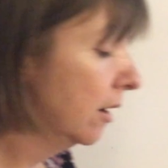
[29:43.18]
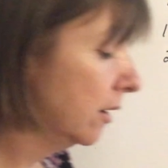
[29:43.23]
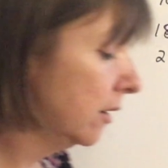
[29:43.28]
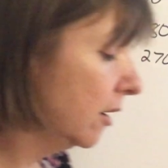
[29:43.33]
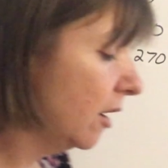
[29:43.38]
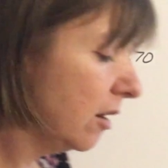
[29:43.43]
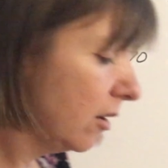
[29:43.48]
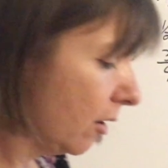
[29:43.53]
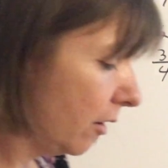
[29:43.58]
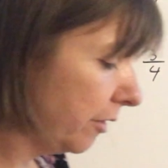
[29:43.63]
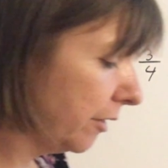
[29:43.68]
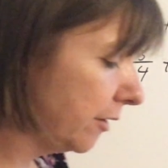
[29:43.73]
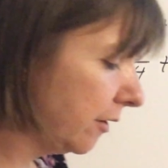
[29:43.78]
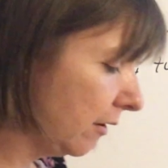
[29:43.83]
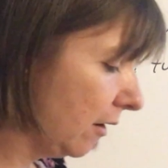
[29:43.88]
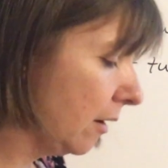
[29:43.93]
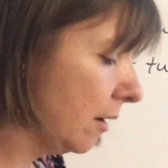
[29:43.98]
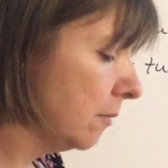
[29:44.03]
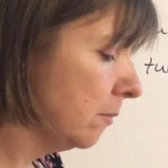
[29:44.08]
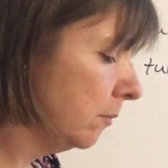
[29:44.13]
Not all the
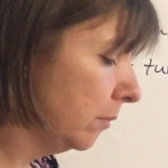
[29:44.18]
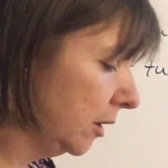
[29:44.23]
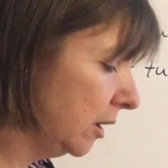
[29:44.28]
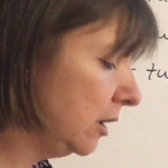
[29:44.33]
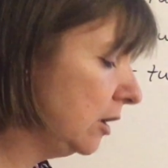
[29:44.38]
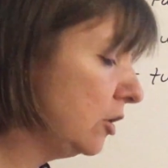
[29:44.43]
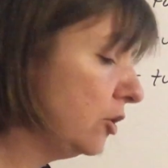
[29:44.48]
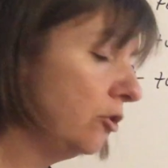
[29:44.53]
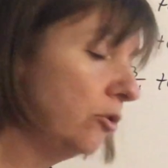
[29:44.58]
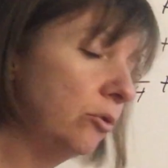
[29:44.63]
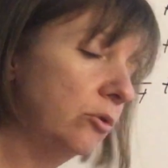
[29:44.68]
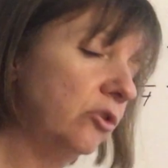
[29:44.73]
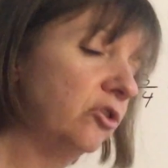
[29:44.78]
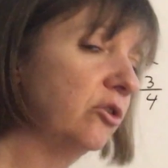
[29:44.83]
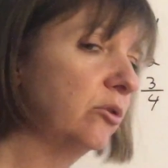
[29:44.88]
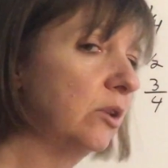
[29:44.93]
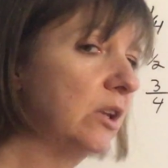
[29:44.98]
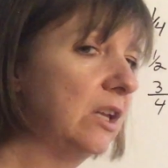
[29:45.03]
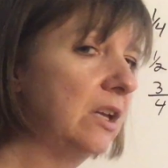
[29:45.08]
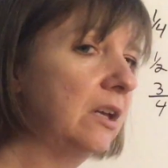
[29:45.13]
time, but it
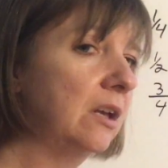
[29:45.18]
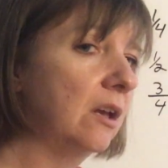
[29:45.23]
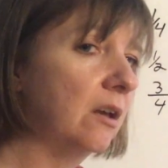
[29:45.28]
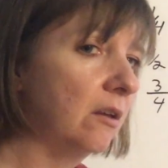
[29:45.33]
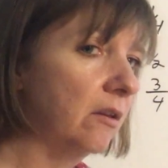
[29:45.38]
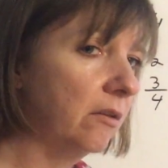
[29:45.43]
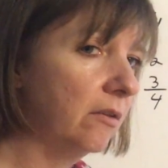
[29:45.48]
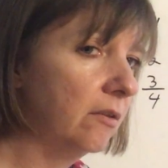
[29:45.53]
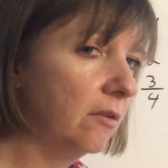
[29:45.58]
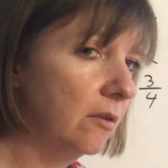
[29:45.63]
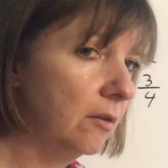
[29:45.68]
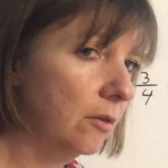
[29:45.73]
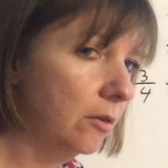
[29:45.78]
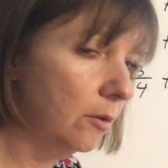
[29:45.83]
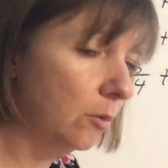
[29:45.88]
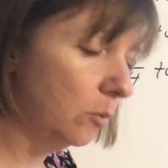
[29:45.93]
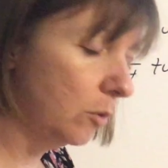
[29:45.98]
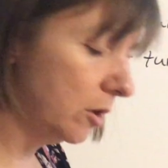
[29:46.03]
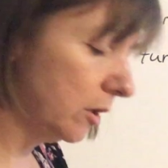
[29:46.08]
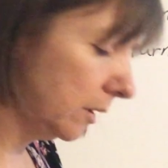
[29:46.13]
usually is the
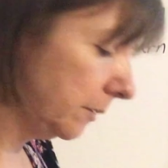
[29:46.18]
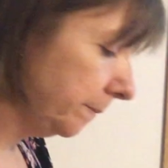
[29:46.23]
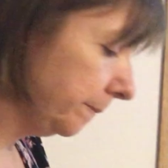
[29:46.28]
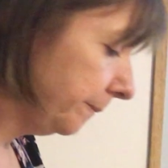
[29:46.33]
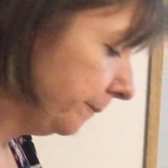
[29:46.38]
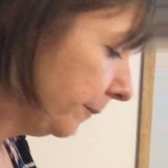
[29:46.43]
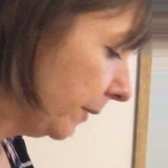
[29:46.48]
one.